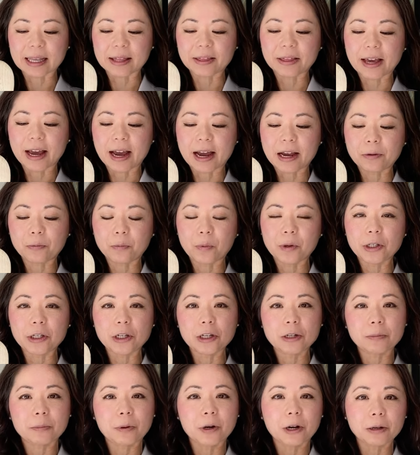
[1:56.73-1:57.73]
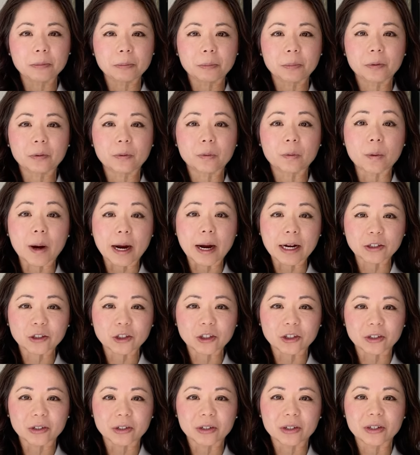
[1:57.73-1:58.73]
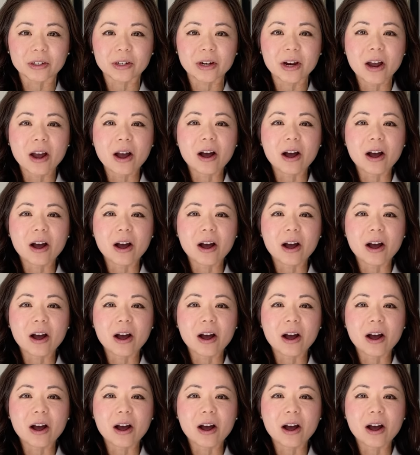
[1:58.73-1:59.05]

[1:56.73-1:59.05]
that when you put pressure